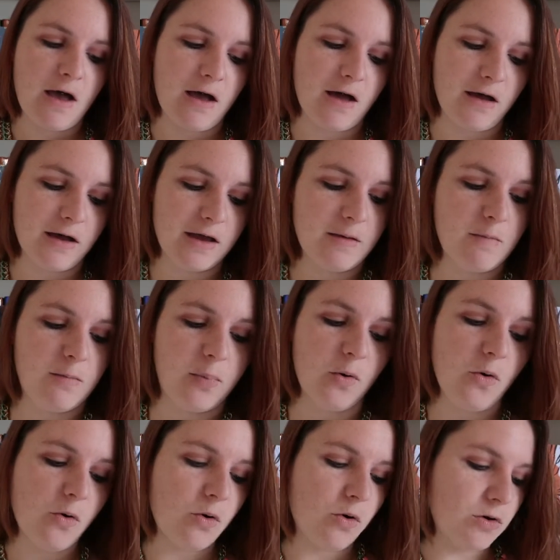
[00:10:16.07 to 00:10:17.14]
I
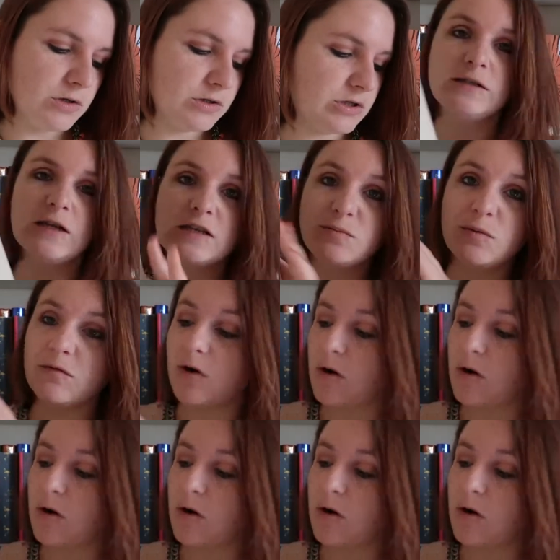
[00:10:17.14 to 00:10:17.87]
bought Desperate